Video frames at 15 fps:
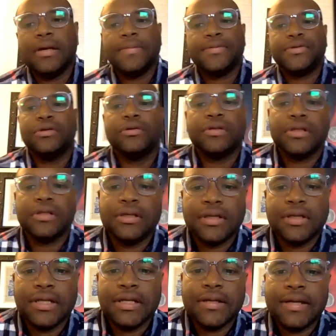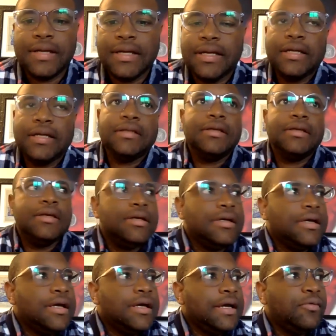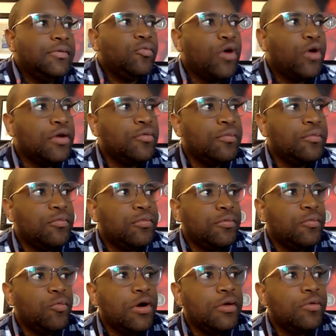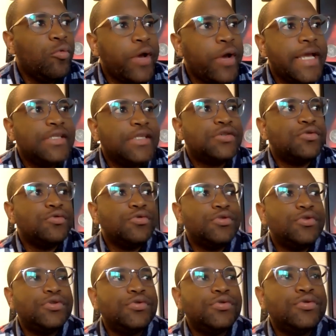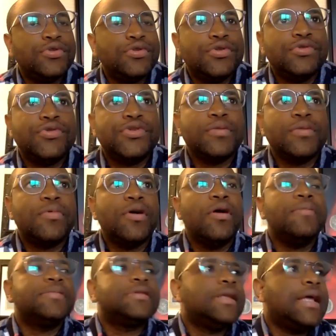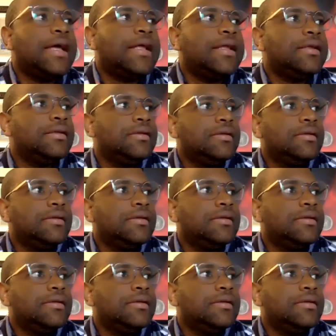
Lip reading: no, absolutely. And one way to succumb to that